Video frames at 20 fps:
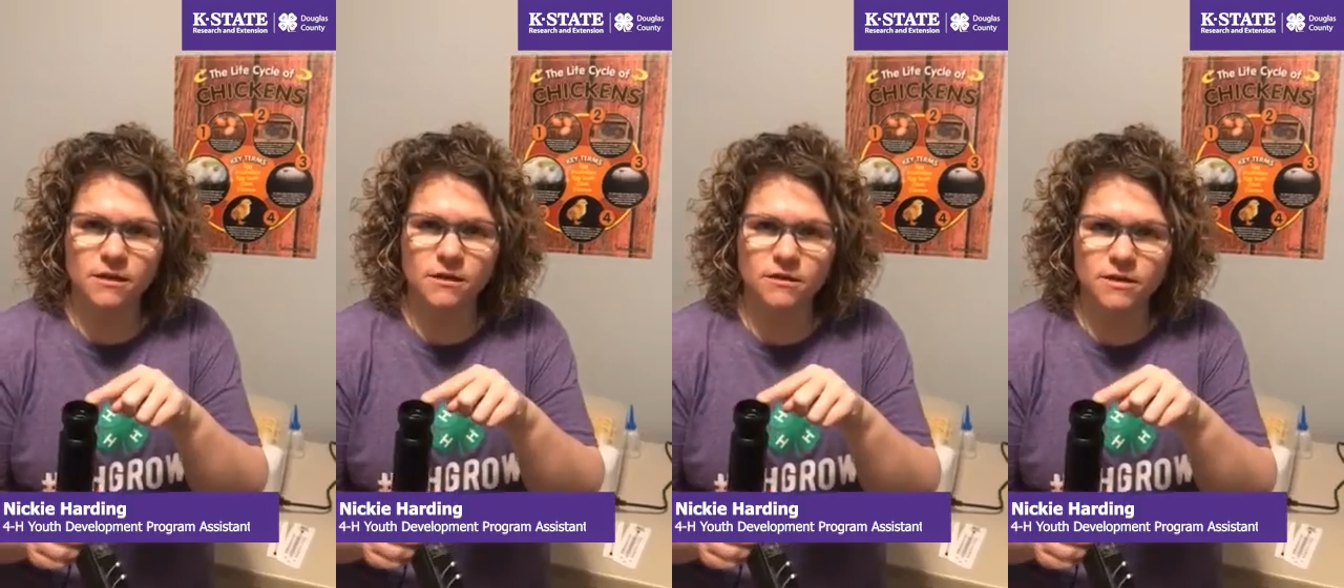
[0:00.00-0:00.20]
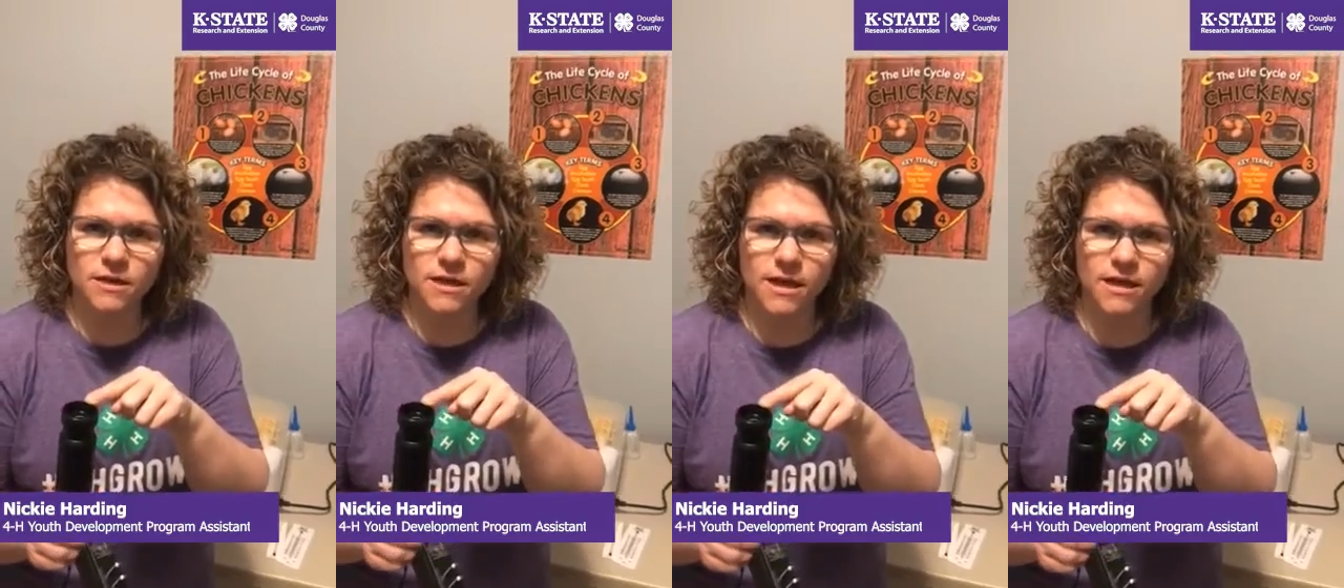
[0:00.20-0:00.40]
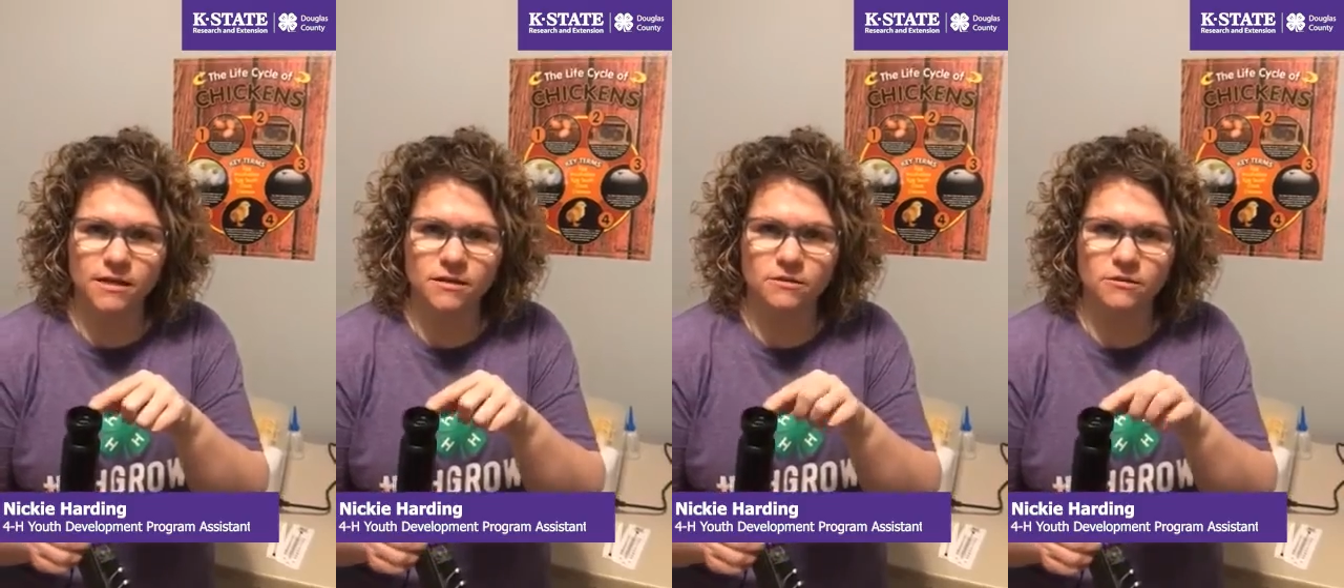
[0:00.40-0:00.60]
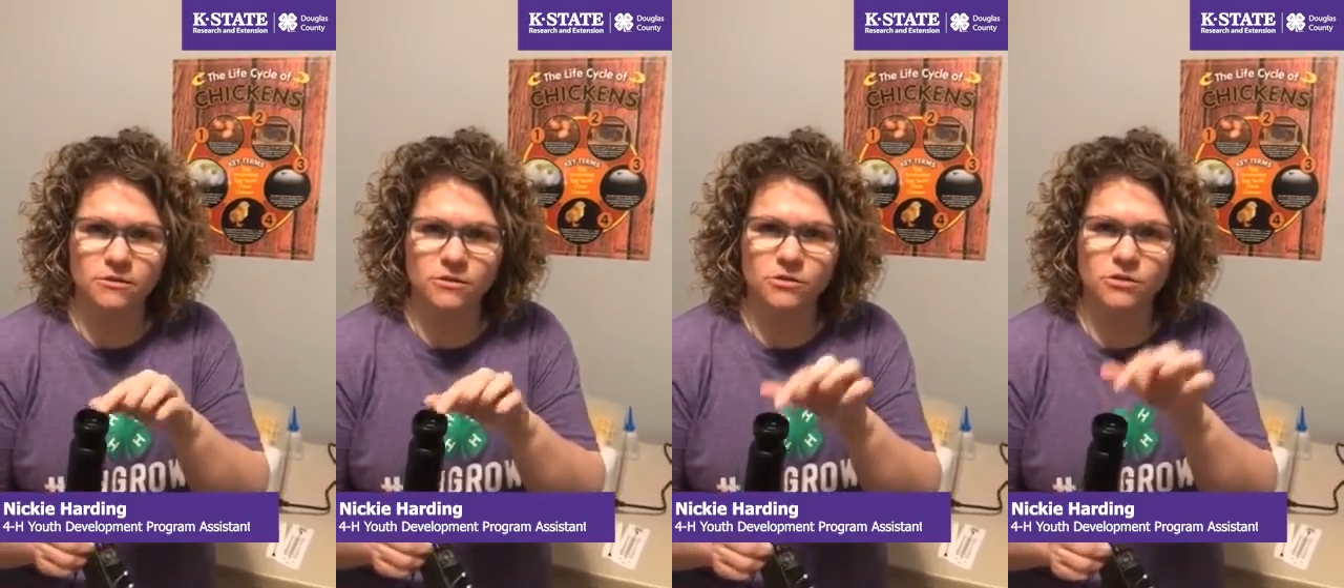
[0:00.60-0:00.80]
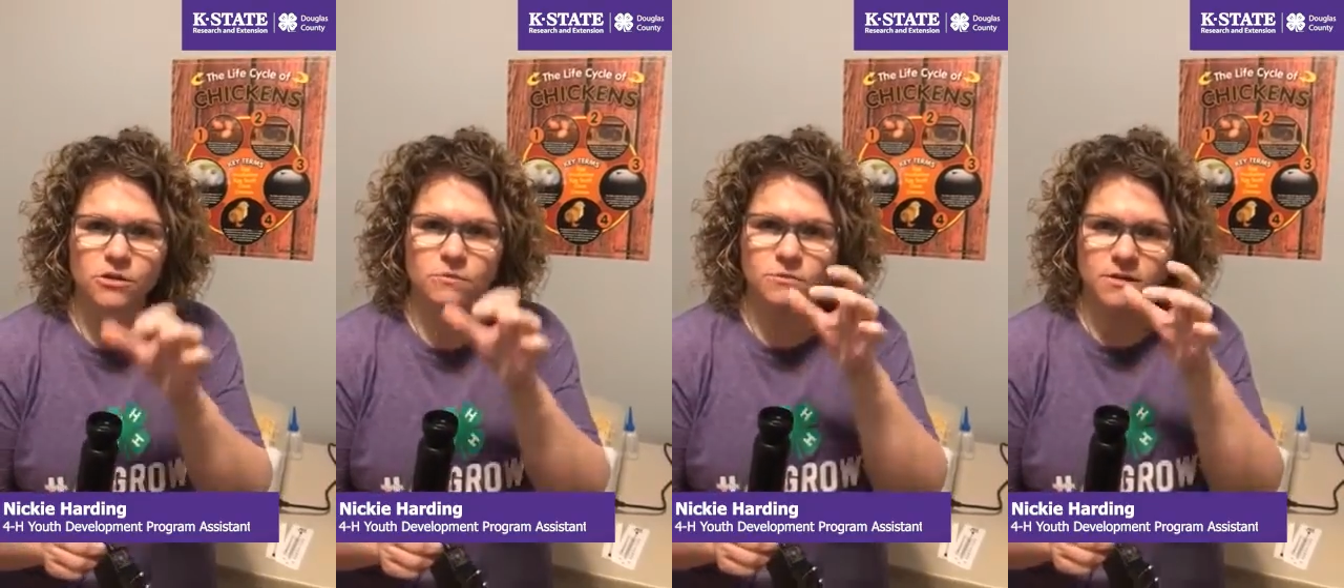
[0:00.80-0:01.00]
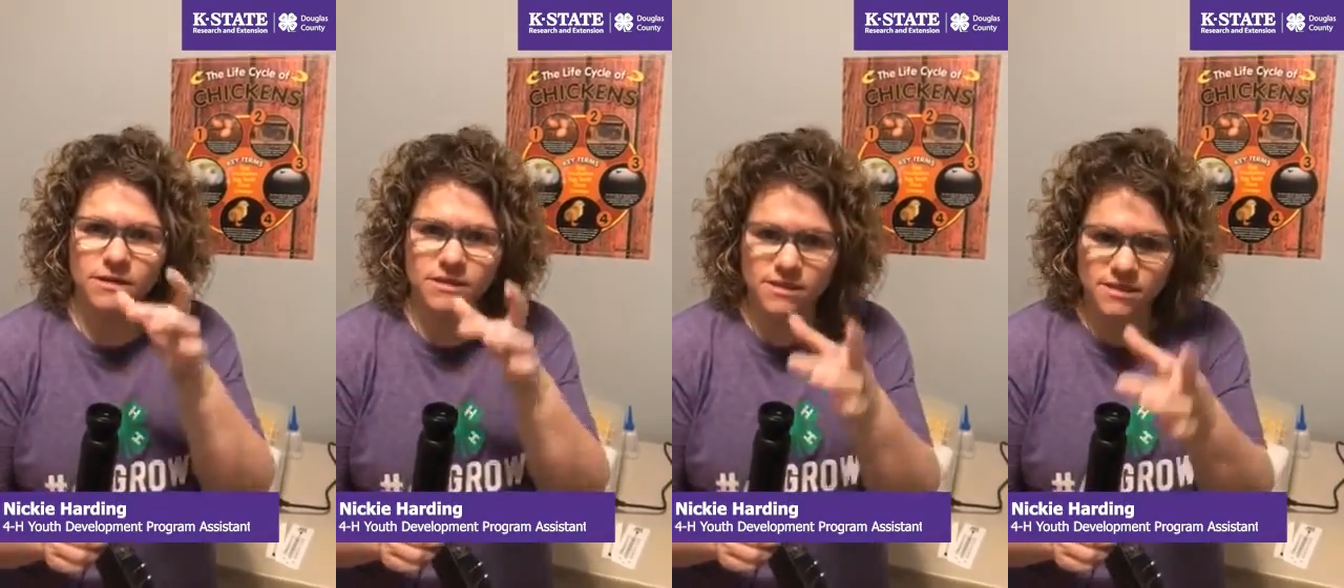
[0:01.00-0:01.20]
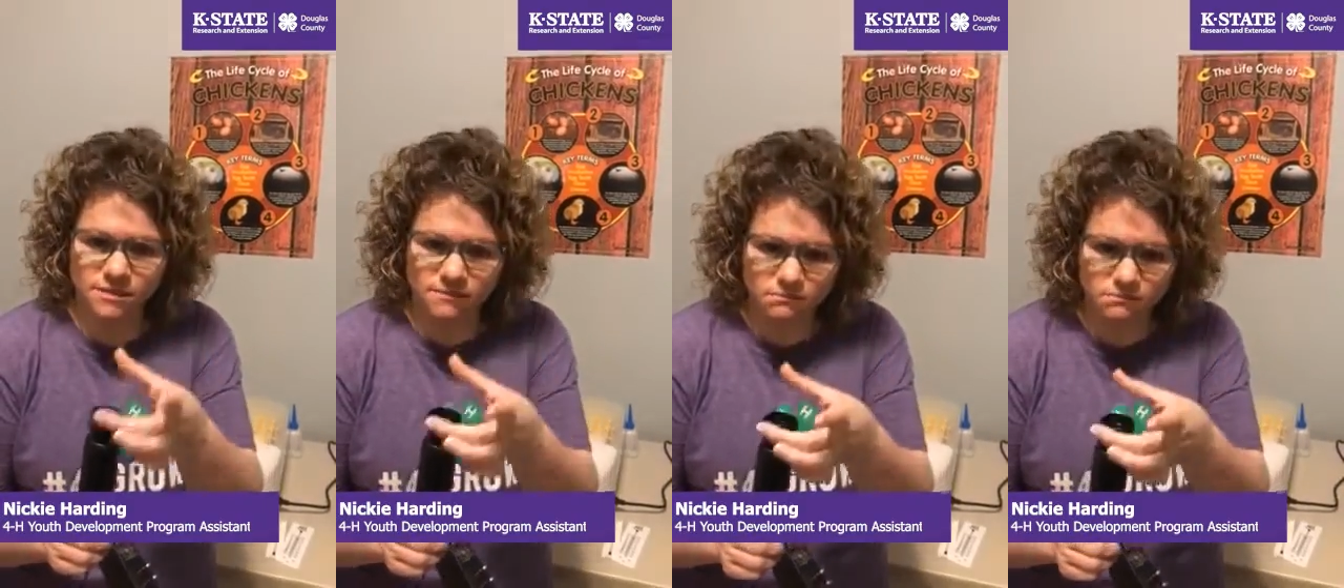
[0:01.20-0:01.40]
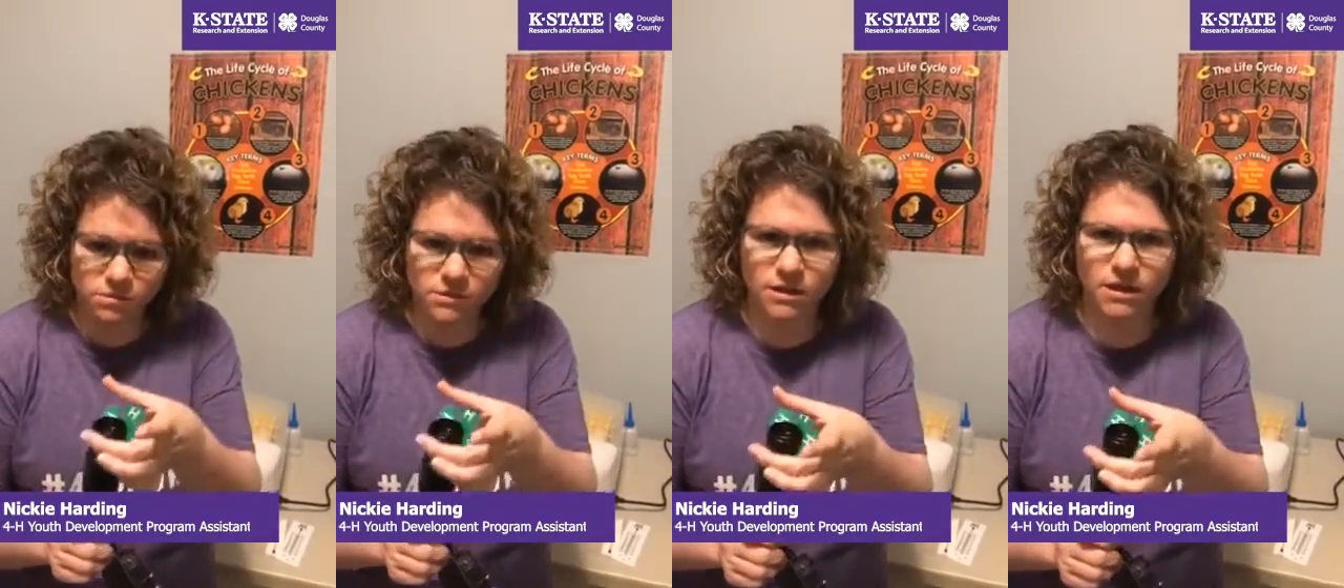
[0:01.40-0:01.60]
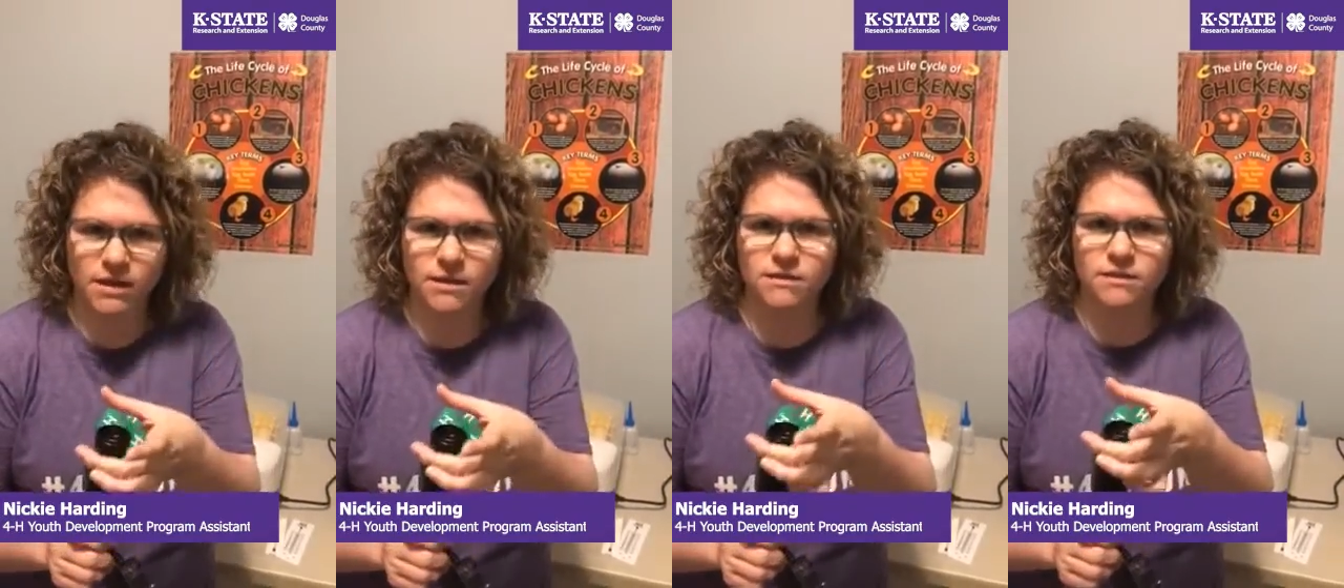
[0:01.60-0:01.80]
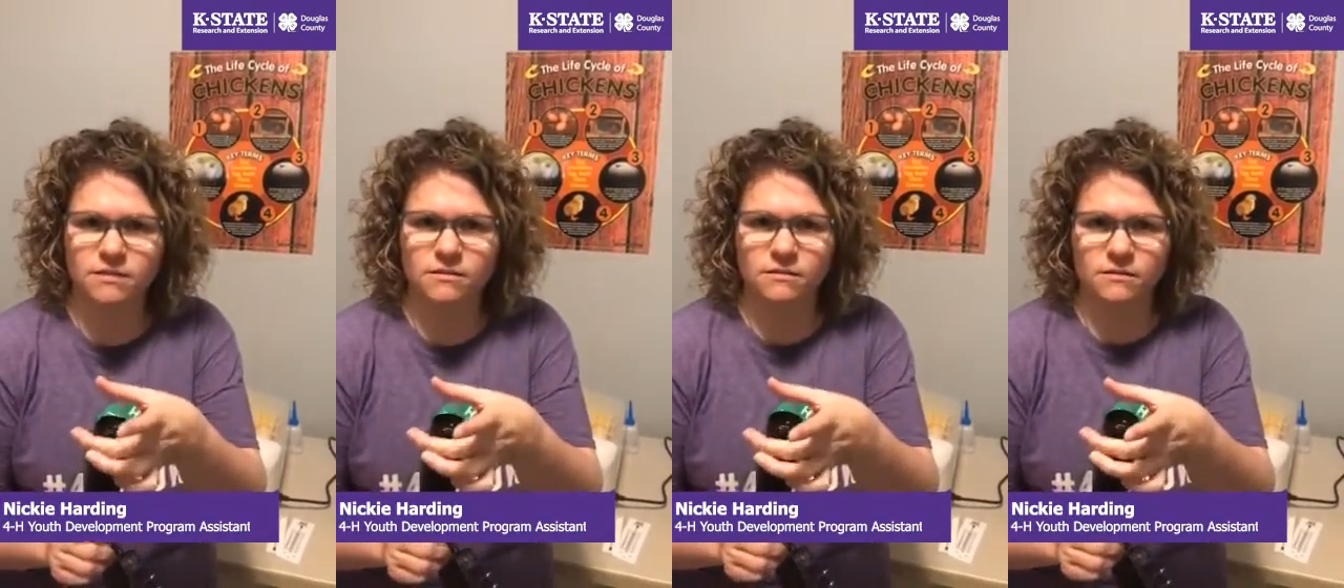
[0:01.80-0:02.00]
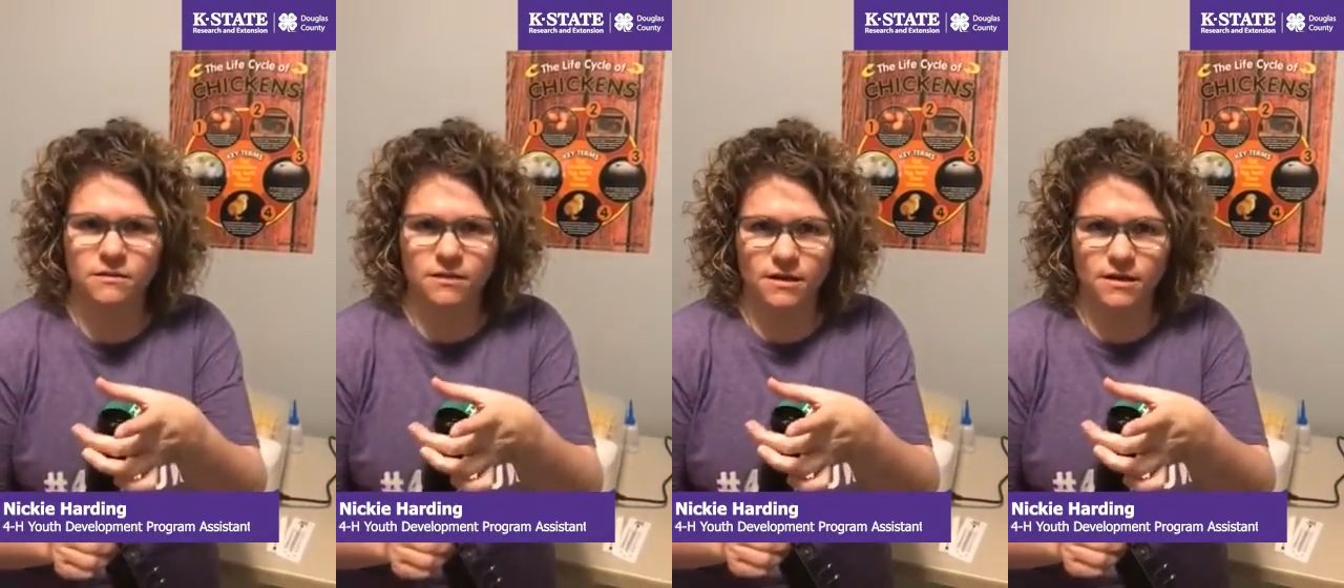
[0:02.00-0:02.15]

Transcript: on the candler, you place the blunt